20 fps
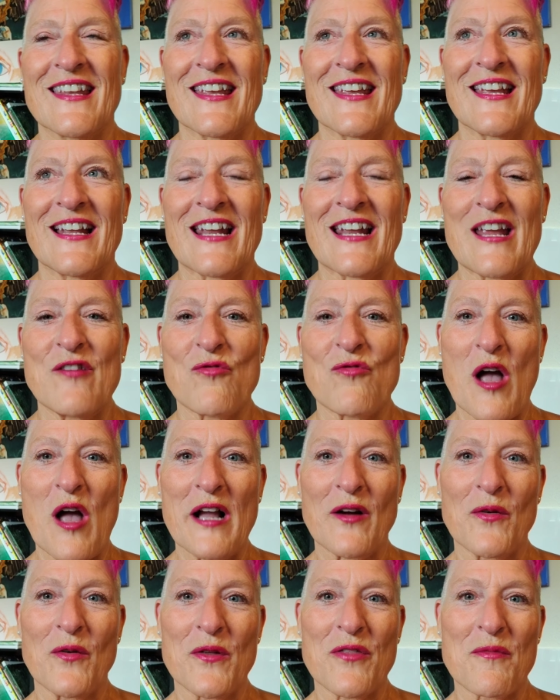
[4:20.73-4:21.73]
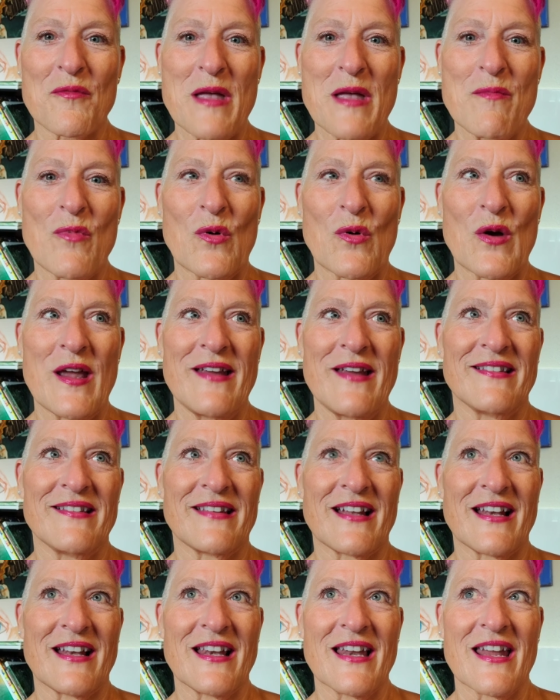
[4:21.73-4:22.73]
and I'd walk with my boys,
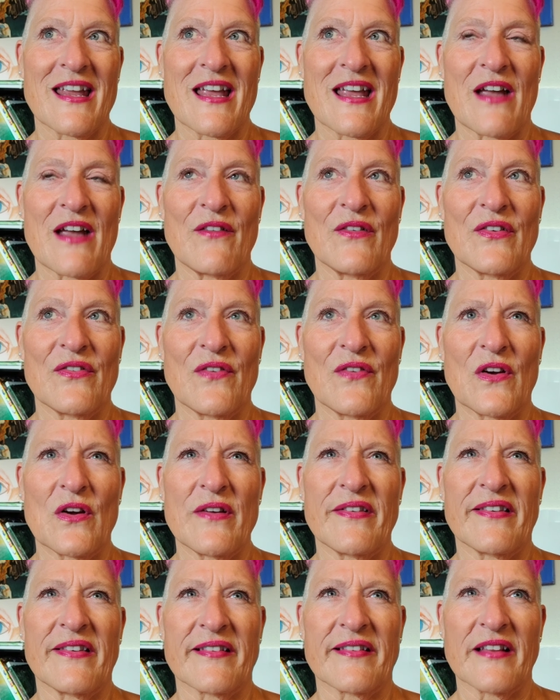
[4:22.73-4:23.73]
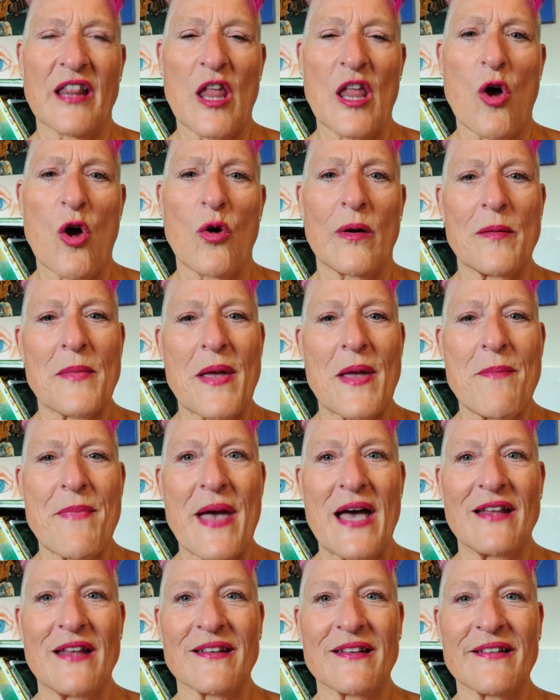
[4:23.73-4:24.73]
and I was very slow, and my
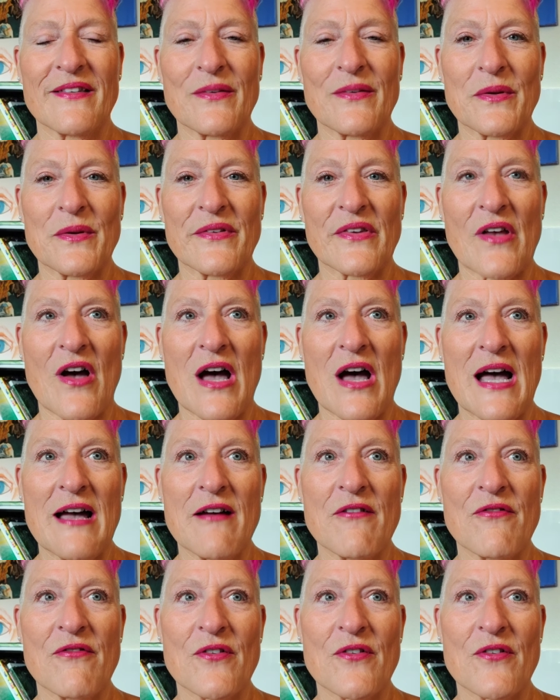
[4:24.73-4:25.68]
balance was off.